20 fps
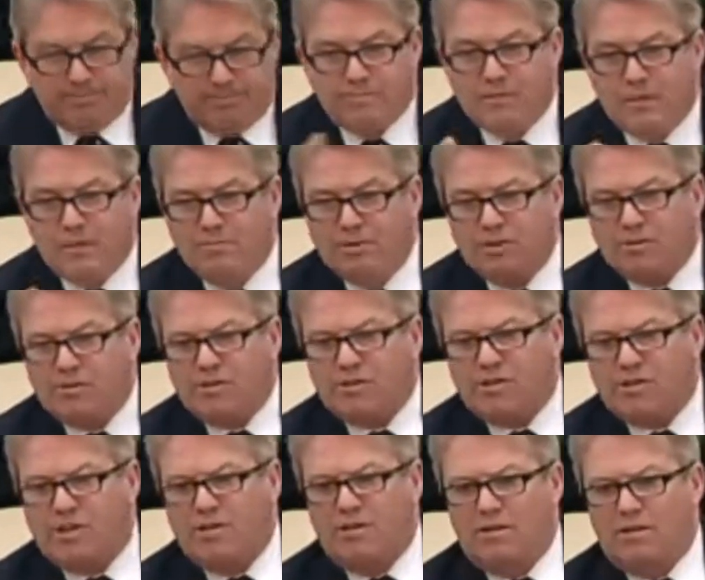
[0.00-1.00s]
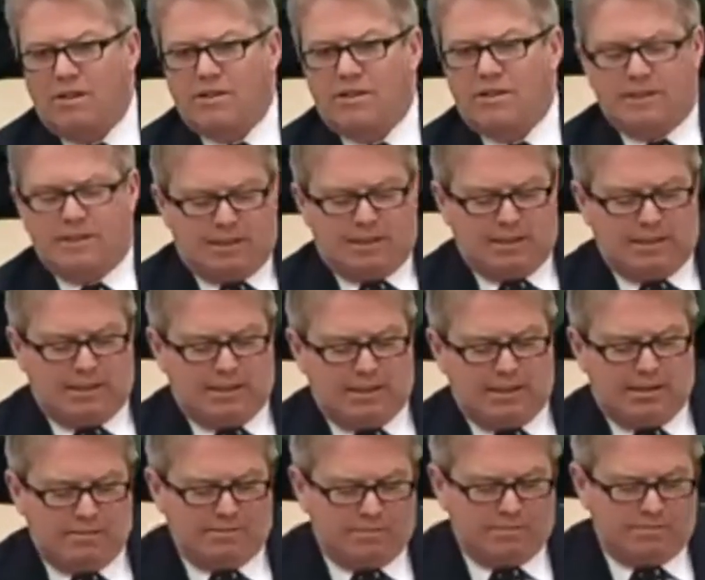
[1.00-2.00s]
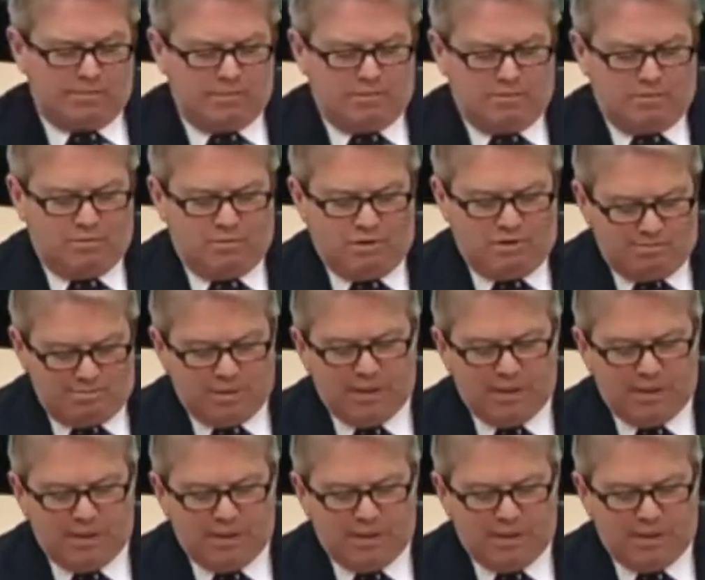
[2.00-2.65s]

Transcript: Mr. Sutherland, we've